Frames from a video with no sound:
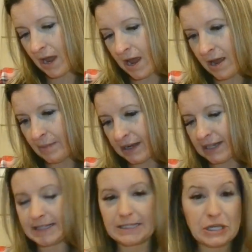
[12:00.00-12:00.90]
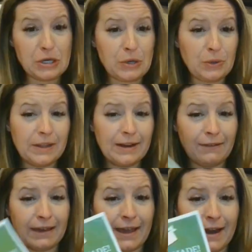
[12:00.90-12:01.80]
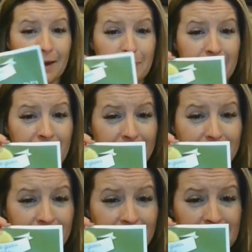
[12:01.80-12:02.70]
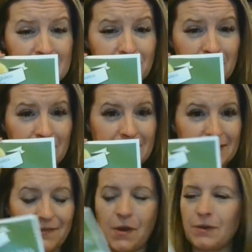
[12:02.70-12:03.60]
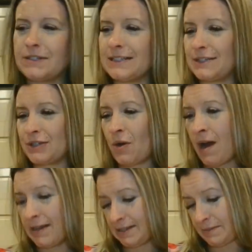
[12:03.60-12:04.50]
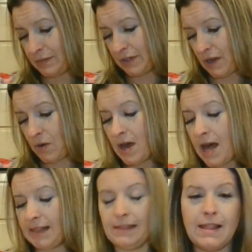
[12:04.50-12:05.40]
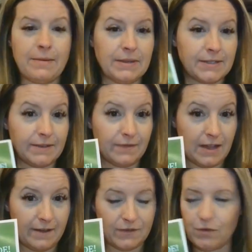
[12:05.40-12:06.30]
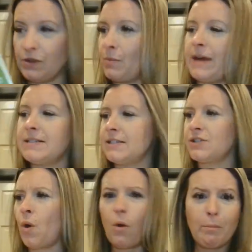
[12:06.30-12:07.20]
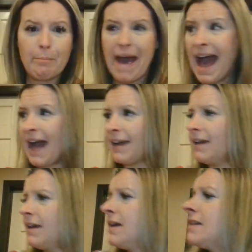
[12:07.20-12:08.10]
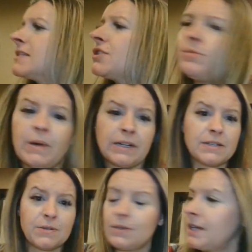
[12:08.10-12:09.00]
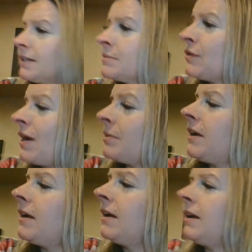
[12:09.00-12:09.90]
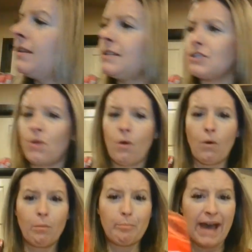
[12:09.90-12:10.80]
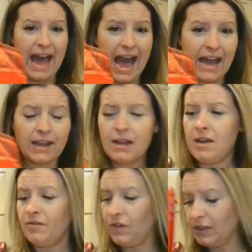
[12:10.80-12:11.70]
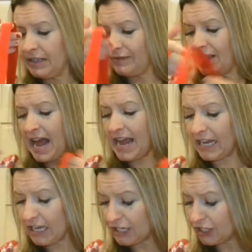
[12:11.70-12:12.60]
Um, I got this cute little care package from these folks. It's so awesome. So Lemons of Love Northwest, this whole bag. It's humongous. Hold on, let me grab it. This whole bag full of like